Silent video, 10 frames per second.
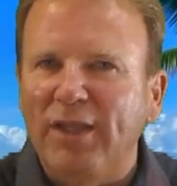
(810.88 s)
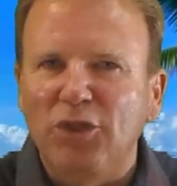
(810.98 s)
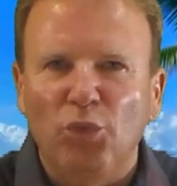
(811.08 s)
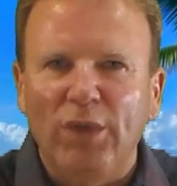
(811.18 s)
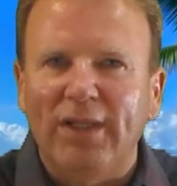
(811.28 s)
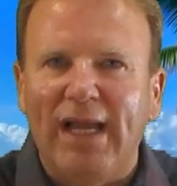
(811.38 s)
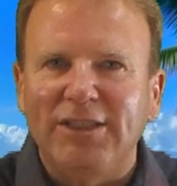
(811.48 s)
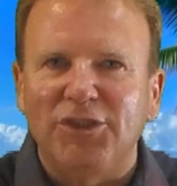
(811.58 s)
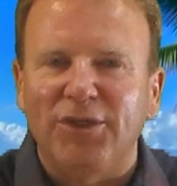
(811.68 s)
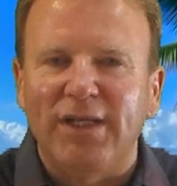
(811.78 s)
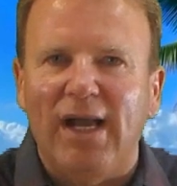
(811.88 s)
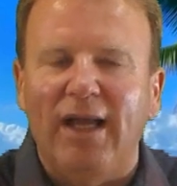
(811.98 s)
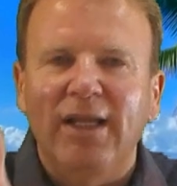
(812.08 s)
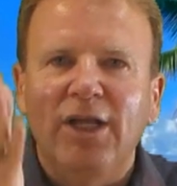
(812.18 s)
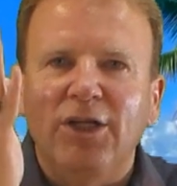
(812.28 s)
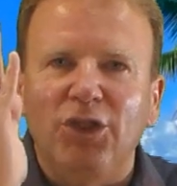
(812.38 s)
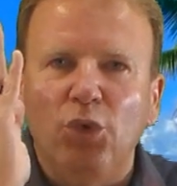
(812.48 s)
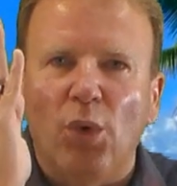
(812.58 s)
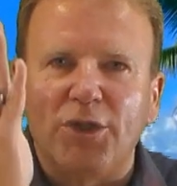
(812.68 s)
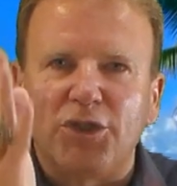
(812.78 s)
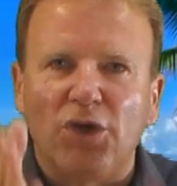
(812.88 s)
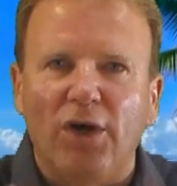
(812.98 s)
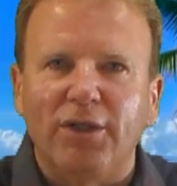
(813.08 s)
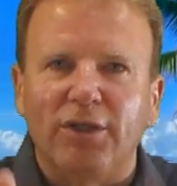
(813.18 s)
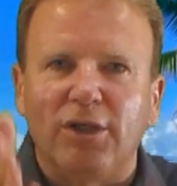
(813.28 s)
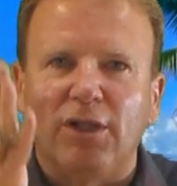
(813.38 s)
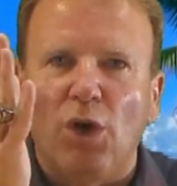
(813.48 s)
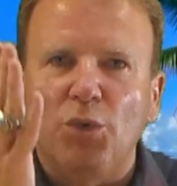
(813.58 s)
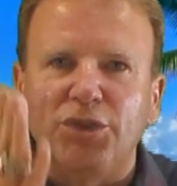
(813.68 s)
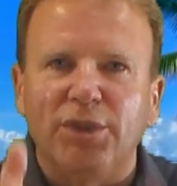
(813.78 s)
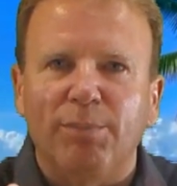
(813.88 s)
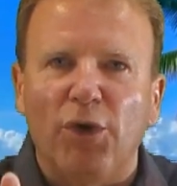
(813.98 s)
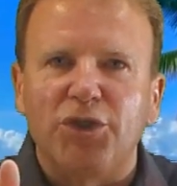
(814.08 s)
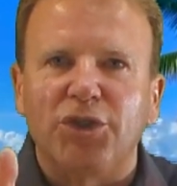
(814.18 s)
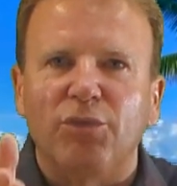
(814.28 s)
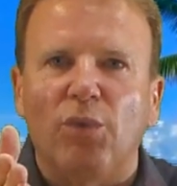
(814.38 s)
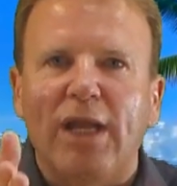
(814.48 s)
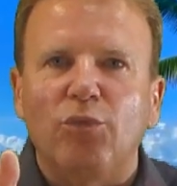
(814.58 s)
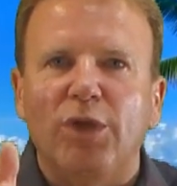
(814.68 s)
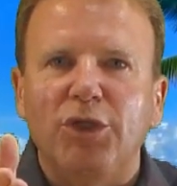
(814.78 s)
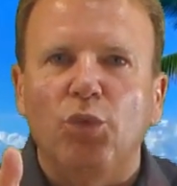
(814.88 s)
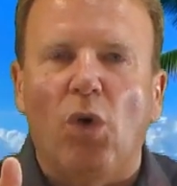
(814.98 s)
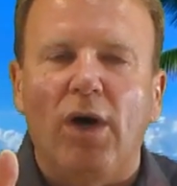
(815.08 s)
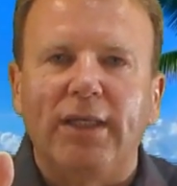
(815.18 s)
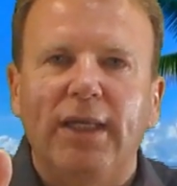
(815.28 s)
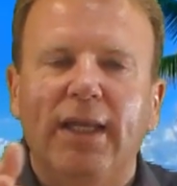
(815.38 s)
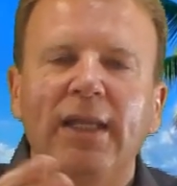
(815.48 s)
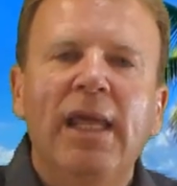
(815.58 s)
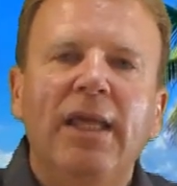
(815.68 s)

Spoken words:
Whether you realize it or not, you are starting to close the merchant right when you walk in.